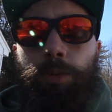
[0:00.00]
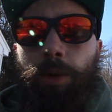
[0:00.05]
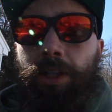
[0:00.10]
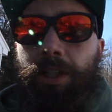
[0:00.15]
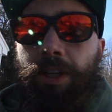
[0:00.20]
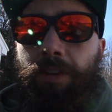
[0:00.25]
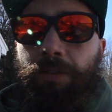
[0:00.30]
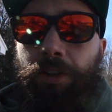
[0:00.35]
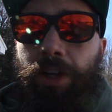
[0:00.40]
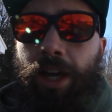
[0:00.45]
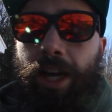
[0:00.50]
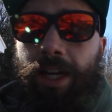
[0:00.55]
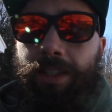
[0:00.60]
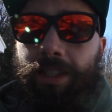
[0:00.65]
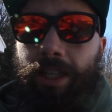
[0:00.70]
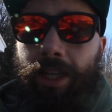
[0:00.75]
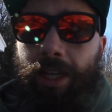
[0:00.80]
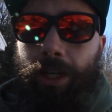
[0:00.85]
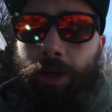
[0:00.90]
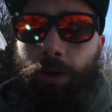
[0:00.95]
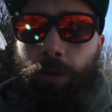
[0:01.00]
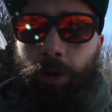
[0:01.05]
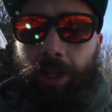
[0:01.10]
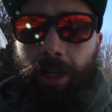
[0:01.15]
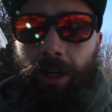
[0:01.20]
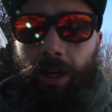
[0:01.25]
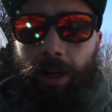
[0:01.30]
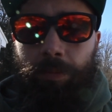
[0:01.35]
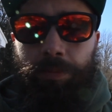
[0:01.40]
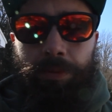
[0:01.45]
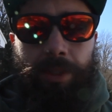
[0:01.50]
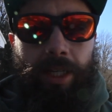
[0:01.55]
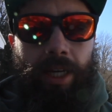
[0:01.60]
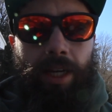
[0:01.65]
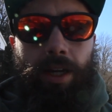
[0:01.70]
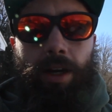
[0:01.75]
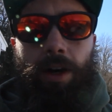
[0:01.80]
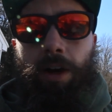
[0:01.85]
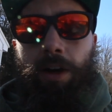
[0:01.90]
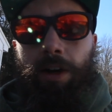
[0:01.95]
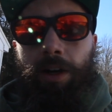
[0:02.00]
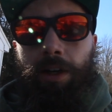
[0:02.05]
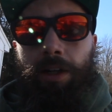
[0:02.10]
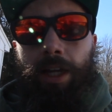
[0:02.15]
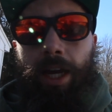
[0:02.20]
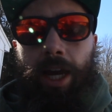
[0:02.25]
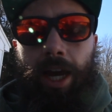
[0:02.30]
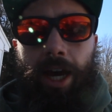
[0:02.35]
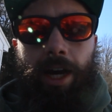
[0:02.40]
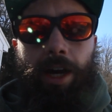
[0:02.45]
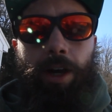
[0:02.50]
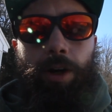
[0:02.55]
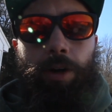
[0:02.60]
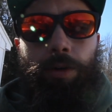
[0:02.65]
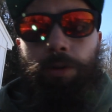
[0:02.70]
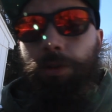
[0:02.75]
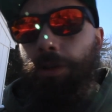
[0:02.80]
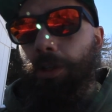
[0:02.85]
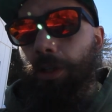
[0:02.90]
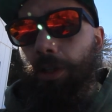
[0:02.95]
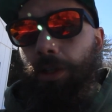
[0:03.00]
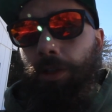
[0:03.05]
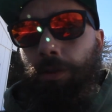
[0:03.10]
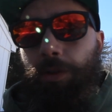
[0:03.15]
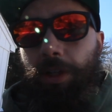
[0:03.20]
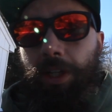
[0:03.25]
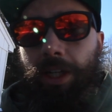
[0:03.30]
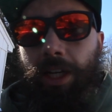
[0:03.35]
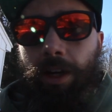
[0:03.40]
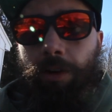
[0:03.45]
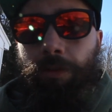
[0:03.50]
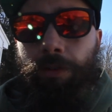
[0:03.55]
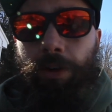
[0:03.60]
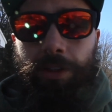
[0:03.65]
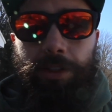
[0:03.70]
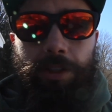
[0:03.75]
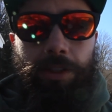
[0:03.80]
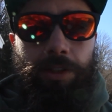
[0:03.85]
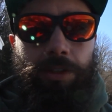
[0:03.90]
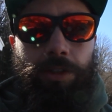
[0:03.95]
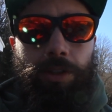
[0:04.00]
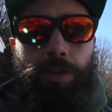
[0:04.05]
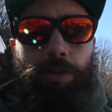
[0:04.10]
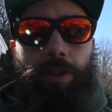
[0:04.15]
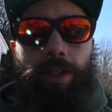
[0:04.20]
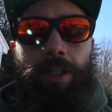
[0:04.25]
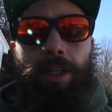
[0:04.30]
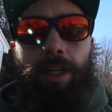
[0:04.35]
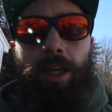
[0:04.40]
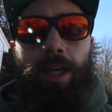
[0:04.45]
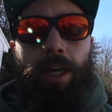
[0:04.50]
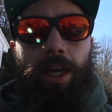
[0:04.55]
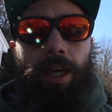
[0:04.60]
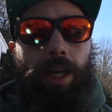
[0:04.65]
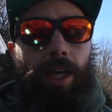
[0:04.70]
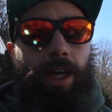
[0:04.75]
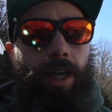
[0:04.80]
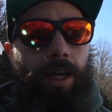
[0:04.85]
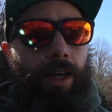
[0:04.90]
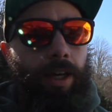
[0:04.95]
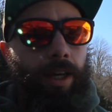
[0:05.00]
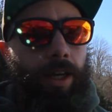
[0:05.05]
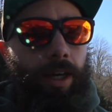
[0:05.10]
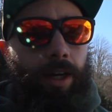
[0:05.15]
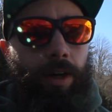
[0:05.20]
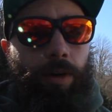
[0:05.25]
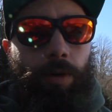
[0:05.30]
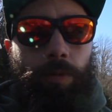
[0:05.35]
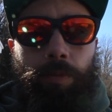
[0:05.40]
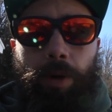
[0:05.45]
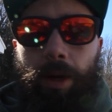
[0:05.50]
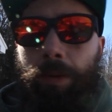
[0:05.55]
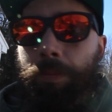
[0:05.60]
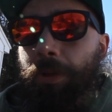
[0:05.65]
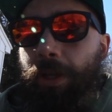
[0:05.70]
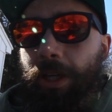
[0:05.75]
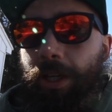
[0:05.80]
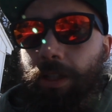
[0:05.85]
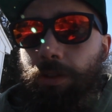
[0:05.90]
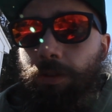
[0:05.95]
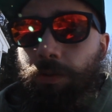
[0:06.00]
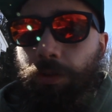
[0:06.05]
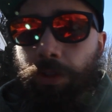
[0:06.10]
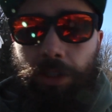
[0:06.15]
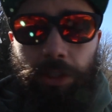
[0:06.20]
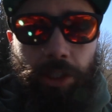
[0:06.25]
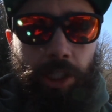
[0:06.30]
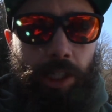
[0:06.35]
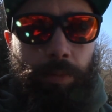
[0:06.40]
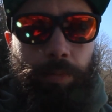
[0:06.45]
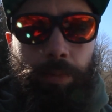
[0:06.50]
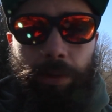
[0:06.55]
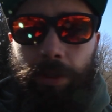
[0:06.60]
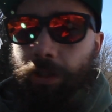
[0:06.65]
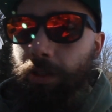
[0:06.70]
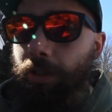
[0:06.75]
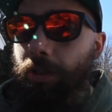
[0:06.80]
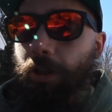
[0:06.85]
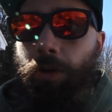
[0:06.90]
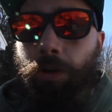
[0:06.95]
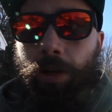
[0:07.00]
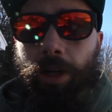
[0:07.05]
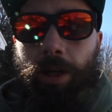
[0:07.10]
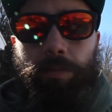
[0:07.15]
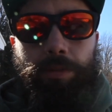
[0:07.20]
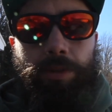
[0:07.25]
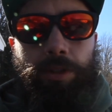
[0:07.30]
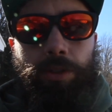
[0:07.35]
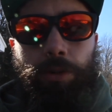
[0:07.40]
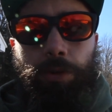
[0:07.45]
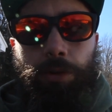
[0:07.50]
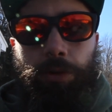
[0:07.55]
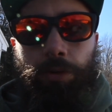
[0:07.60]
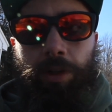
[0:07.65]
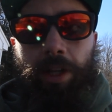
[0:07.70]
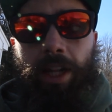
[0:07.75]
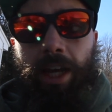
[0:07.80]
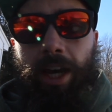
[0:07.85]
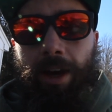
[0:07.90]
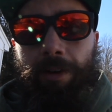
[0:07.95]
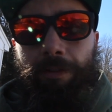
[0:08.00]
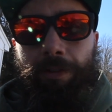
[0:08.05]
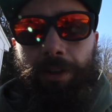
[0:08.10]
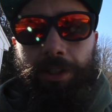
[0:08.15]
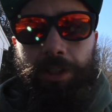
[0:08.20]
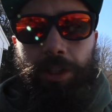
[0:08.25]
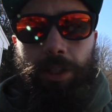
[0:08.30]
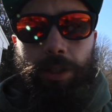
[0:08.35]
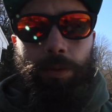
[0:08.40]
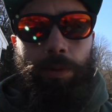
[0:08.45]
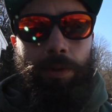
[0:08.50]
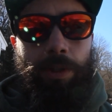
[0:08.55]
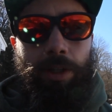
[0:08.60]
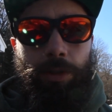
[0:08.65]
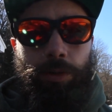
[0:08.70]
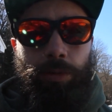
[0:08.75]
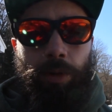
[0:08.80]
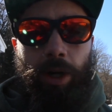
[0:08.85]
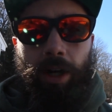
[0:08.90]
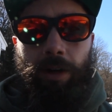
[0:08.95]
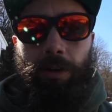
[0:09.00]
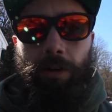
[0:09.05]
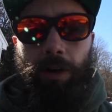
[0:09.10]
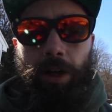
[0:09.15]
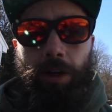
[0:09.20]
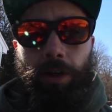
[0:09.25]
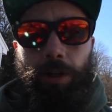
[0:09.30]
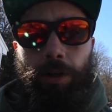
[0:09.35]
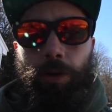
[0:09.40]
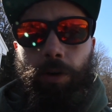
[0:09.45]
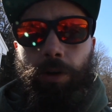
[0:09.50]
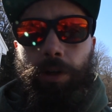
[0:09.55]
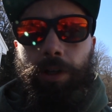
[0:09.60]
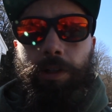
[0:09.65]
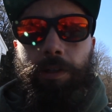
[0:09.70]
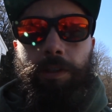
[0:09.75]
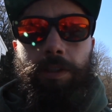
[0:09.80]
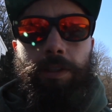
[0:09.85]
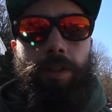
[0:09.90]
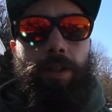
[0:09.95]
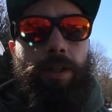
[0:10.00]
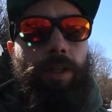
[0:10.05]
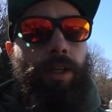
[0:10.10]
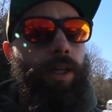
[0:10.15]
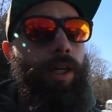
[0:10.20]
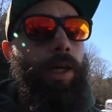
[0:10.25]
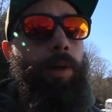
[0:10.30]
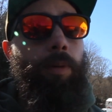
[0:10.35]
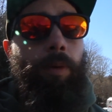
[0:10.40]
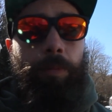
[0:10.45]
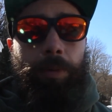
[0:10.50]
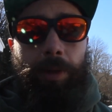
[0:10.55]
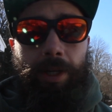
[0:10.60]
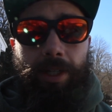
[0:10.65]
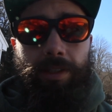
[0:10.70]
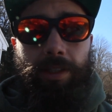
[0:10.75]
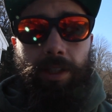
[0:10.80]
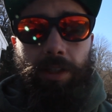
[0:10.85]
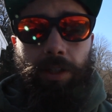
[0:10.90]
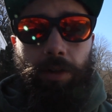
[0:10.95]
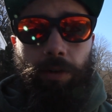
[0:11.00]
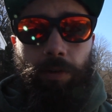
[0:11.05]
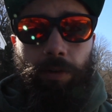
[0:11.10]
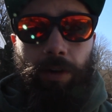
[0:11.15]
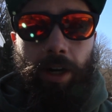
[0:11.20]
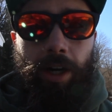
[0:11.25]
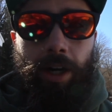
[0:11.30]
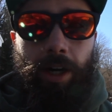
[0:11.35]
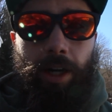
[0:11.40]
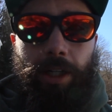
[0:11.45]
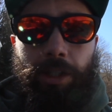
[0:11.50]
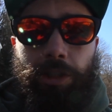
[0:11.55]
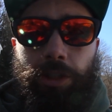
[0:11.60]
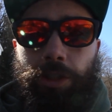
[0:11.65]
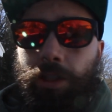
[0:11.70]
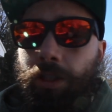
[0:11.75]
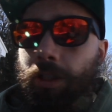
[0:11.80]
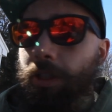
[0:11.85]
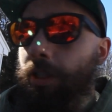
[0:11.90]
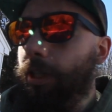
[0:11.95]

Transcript: wanted to give you guys a quick update on how the green air filter's doing, my plans for the Jeep going up to 3.5 inches with those rock crawler coils, my plans on the garage.